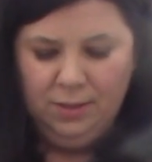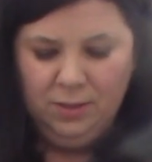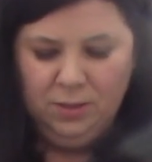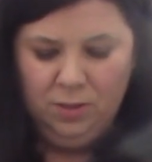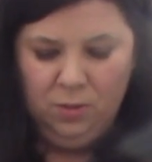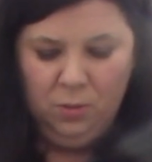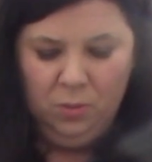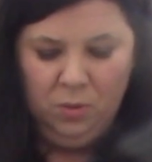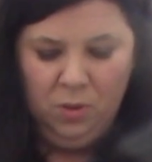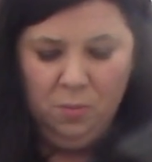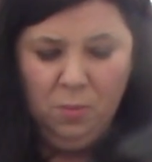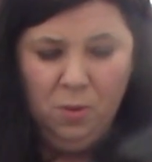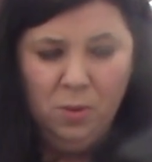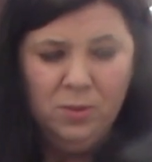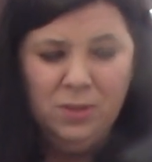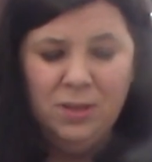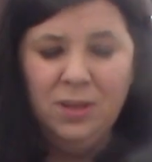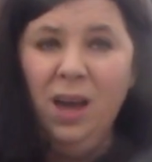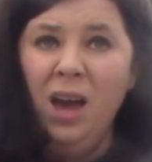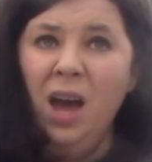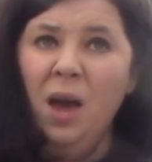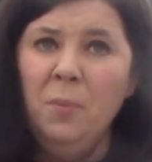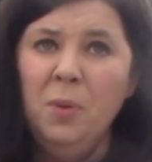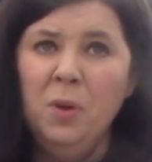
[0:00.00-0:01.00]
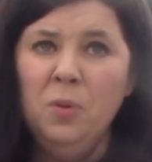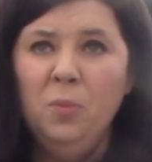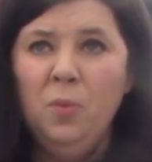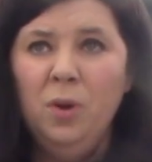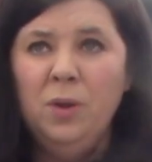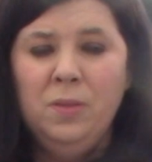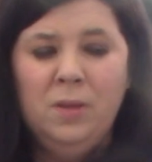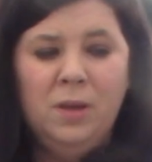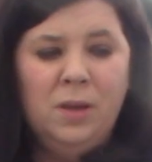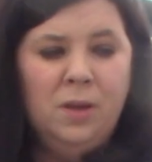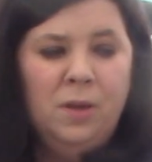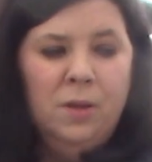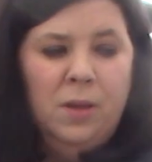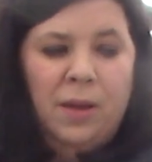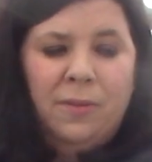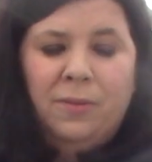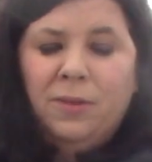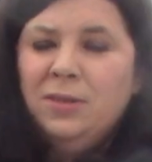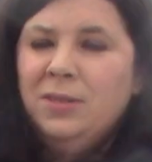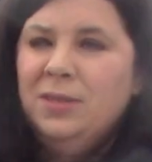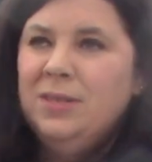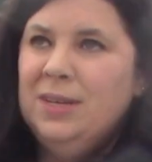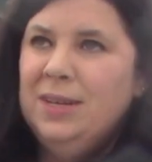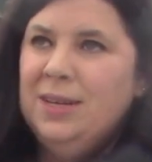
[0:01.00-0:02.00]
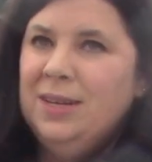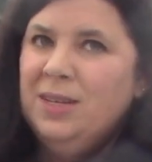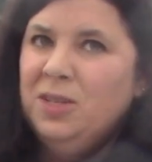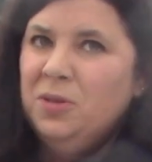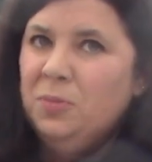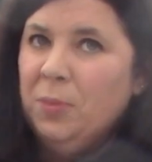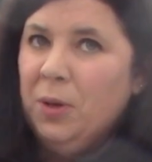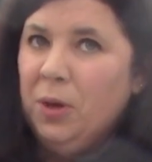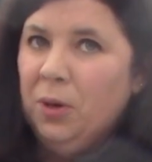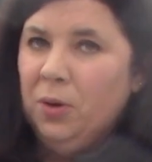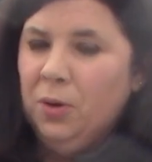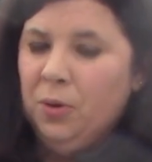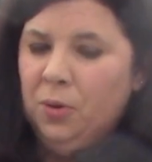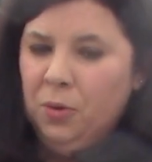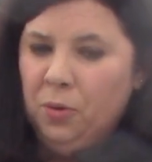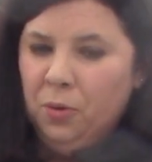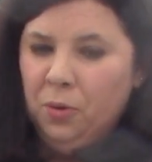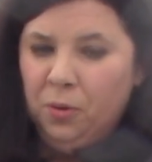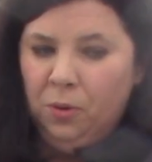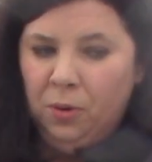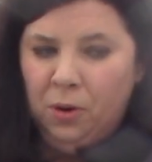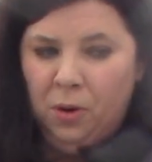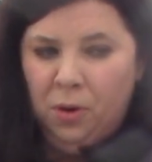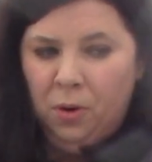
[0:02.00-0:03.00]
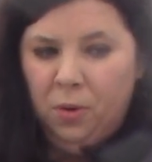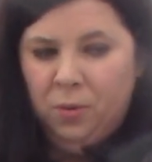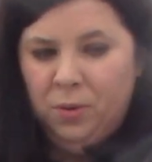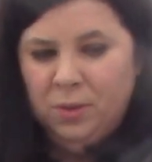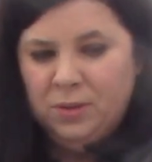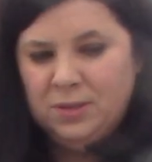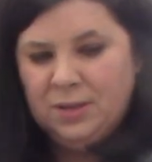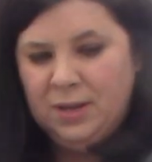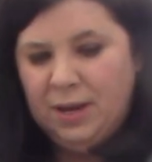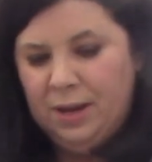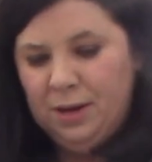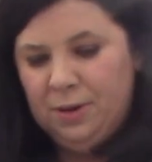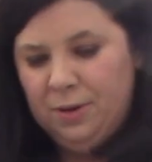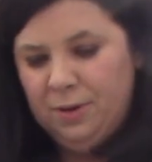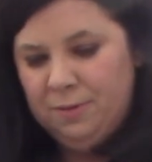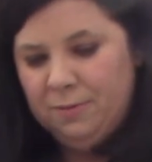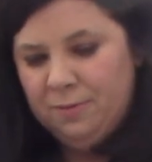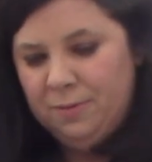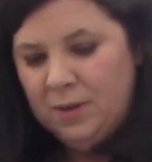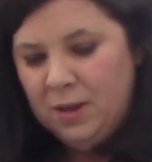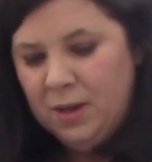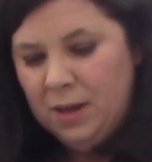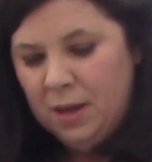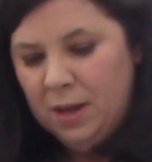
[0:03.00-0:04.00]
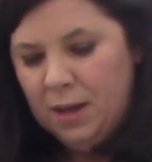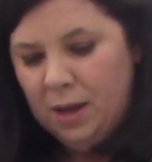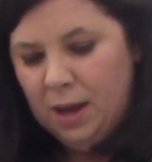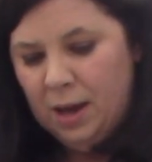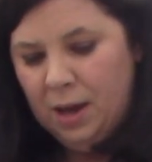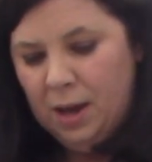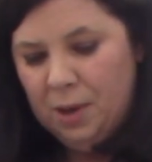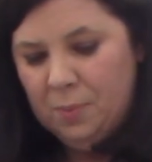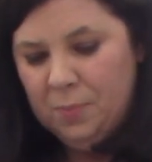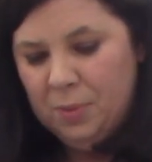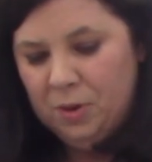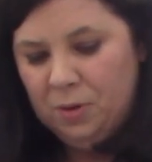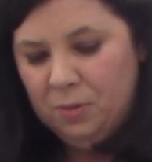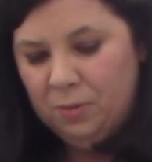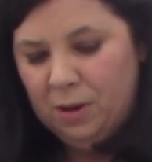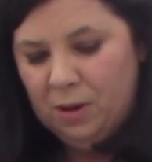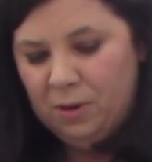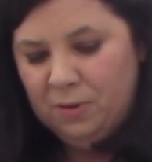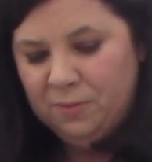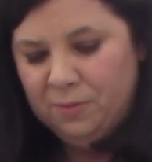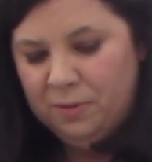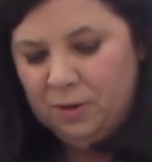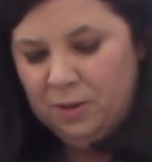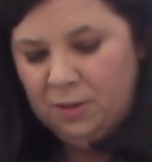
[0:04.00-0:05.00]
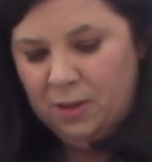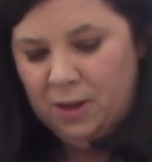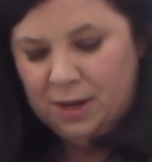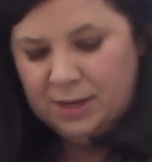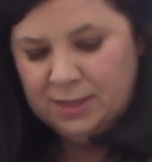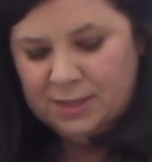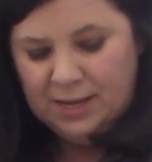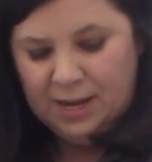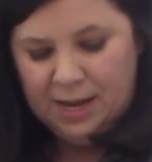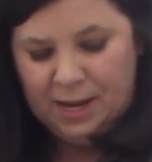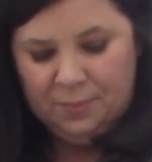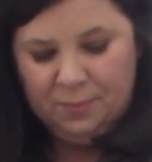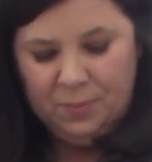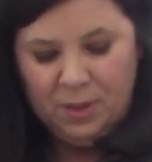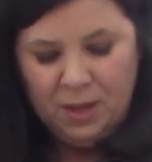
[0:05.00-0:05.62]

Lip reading: So the most common one that you'll ever see is Miracle Gro. It's kind of been around for a long time.